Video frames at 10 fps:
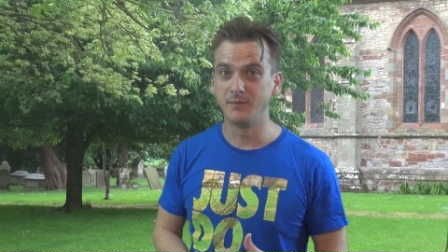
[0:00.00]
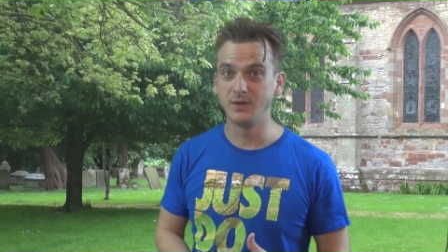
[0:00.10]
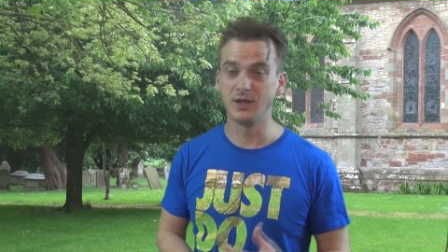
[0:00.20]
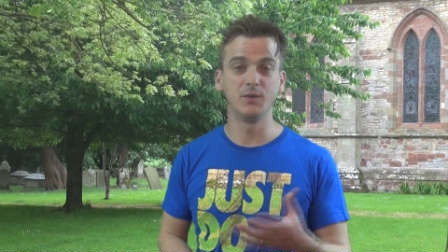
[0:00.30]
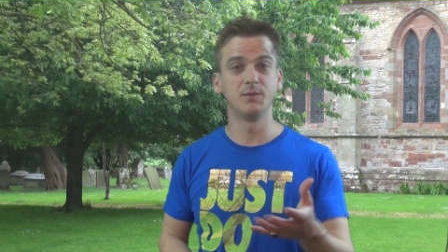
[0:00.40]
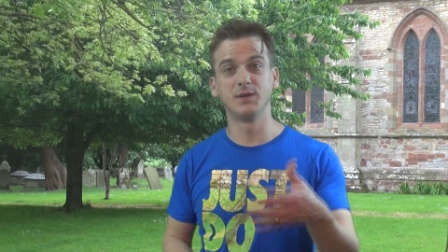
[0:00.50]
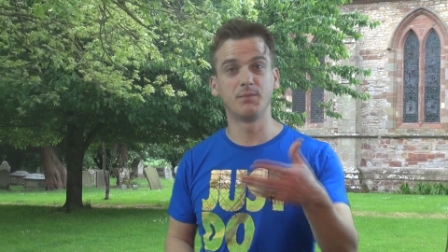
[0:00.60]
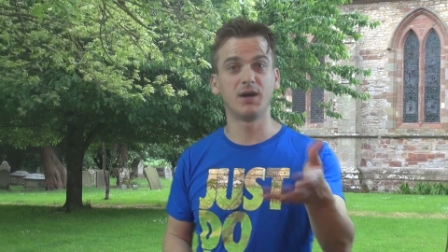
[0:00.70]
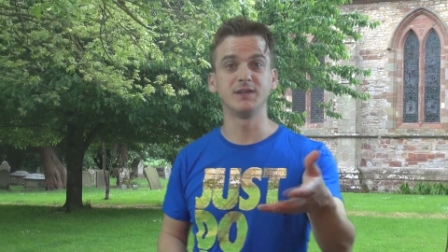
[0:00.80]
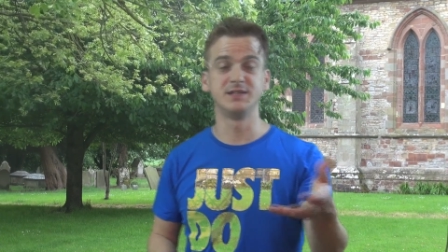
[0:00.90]
You know, in the
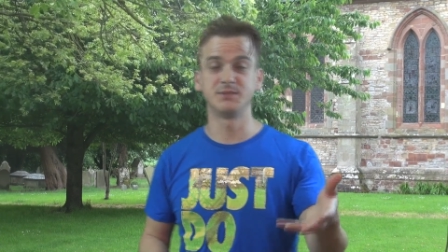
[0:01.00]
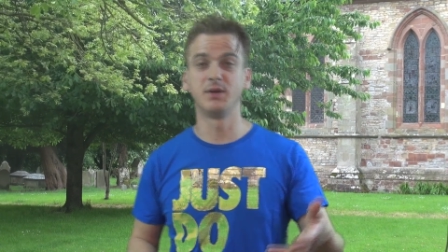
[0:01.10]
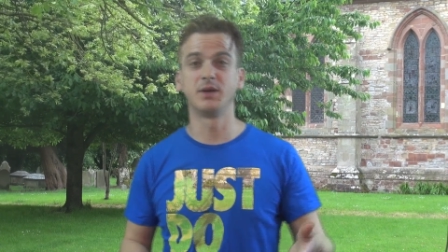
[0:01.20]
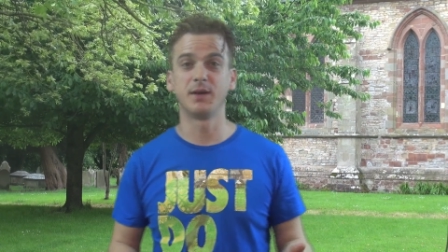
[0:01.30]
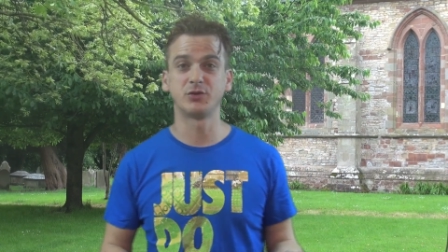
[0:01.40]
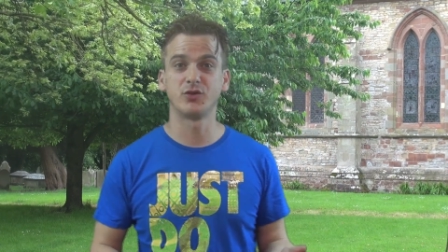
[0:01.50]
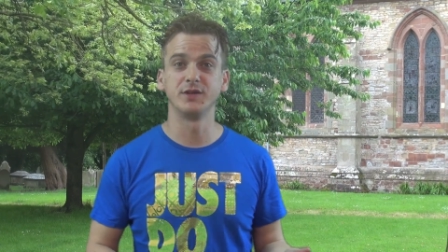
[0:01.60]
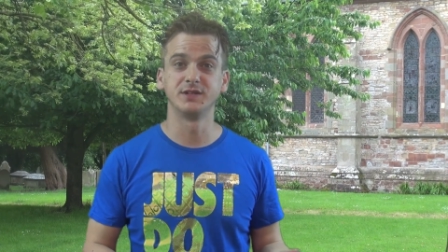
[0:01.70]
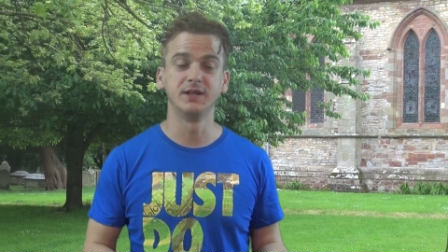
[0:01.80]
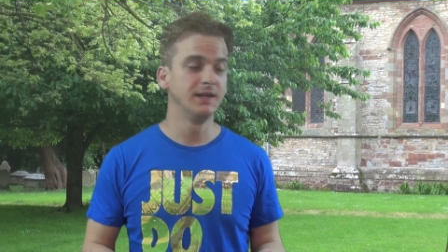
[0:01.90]
past he's spoken about
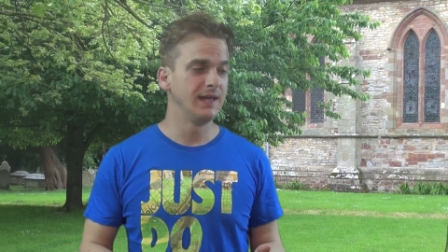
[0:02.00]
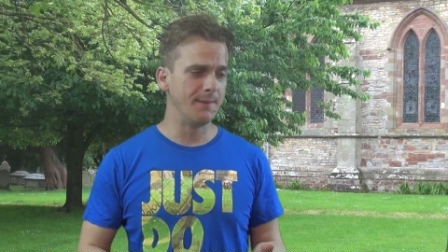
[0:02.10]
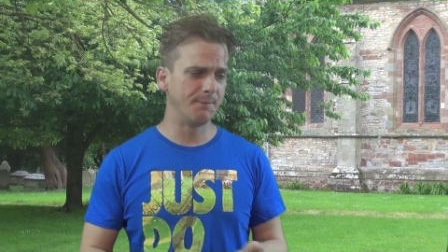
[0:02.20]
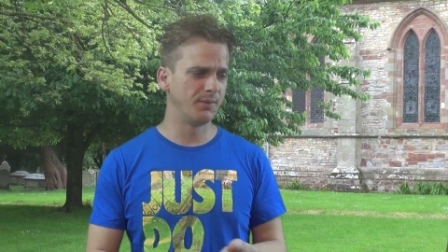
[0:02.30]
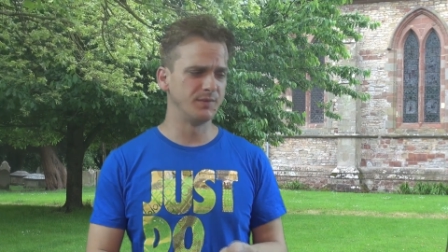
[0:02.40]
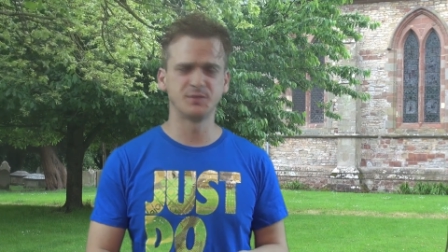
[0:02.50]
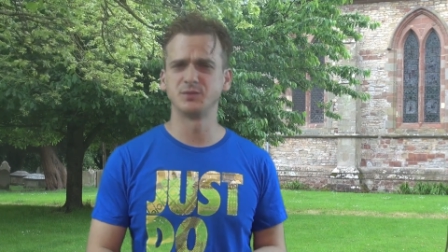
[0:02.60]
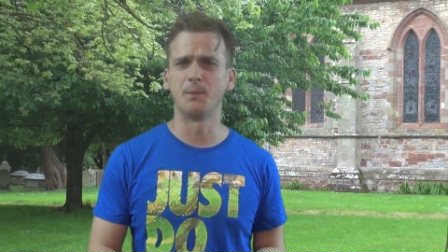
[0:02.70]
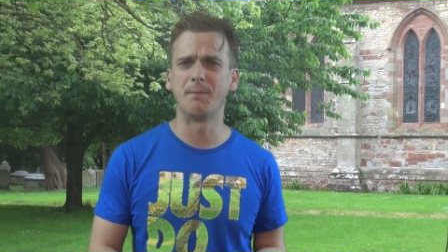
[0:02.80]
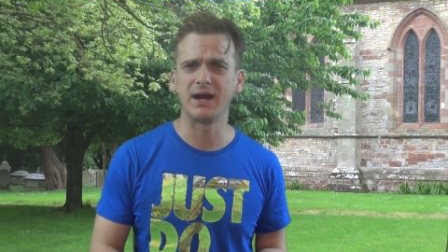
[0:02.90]
trying to implement
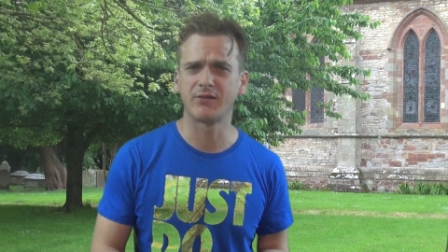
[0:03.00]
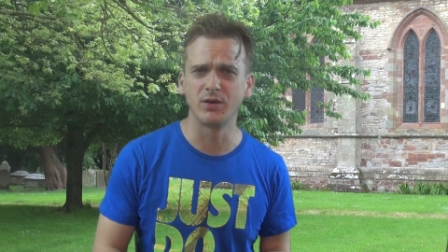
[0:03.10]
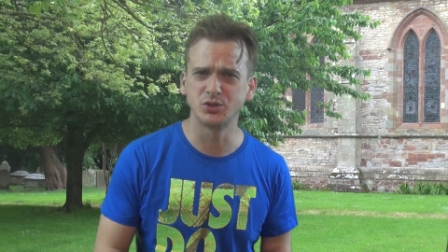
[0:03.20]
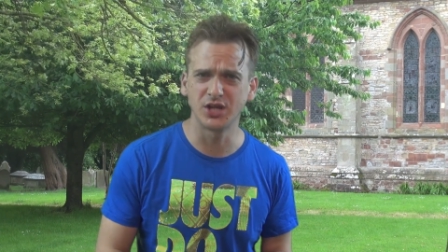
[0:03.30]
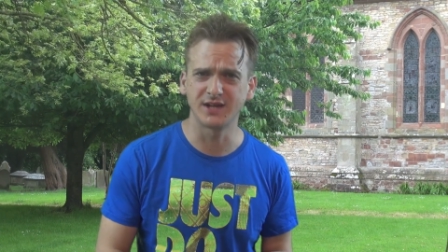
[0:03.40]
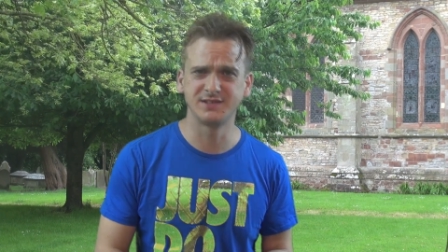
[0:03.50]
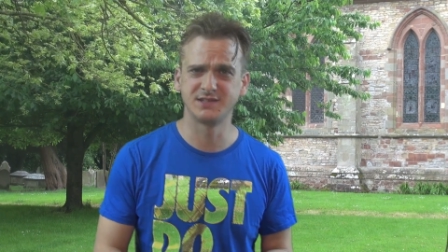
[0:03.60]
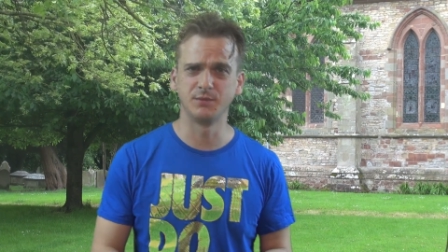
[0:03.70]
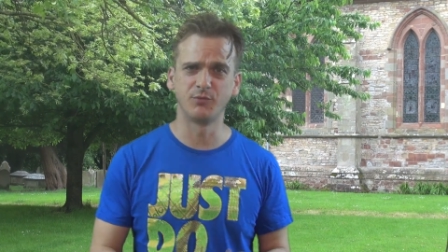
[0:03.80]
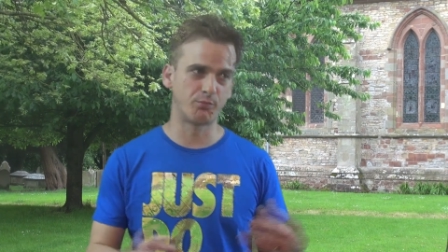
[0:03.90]
some sort of background check
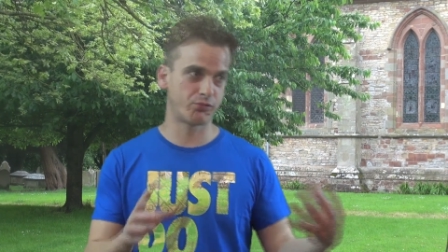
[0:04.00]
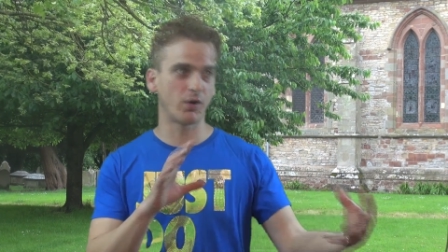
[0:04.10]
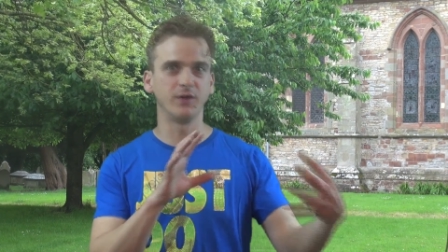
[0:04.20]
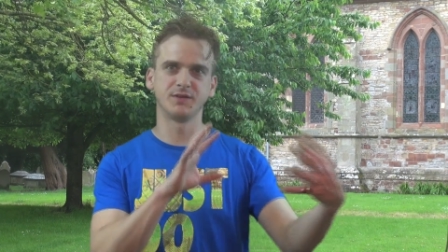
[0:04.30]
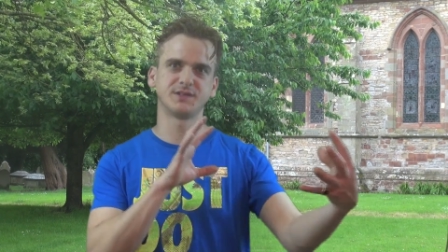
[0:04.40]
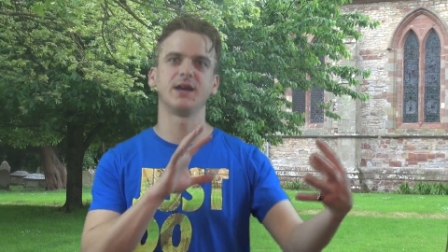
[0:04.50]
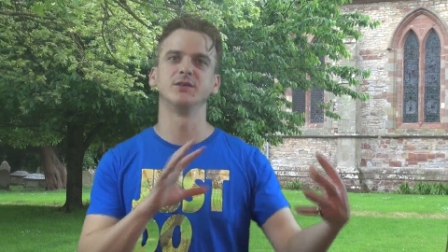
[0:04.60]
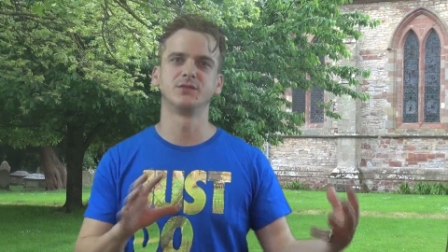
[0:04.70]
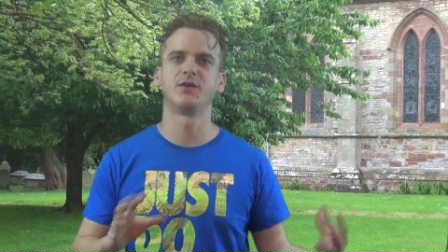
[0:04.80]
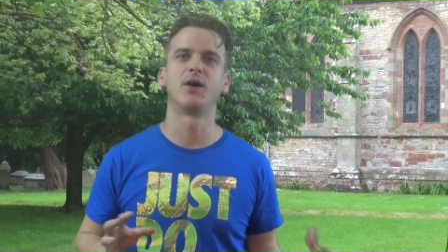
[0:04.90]
system for private
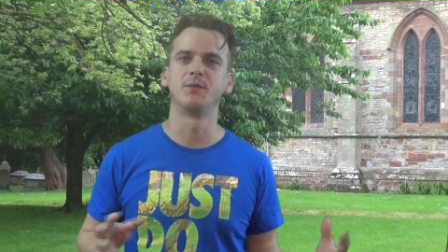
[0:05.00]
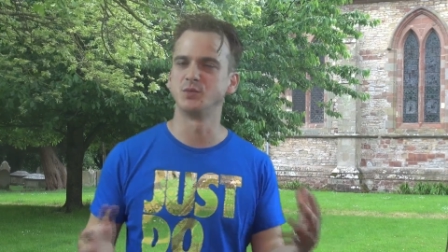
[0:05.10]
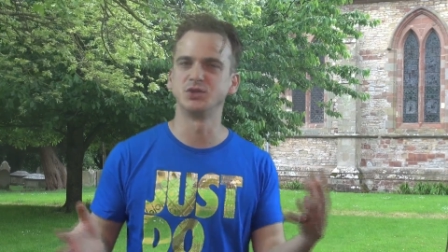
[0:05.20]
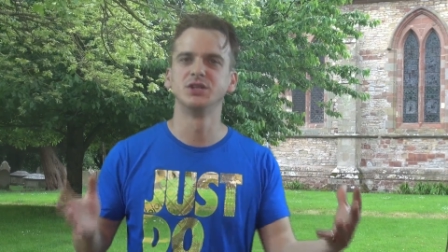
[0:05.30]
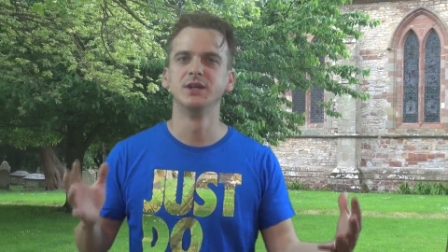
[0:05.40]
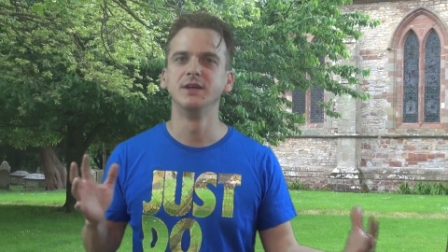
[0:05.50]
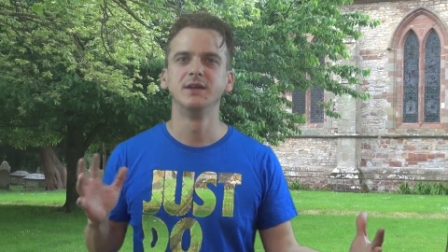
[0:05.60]
sales of firearms, which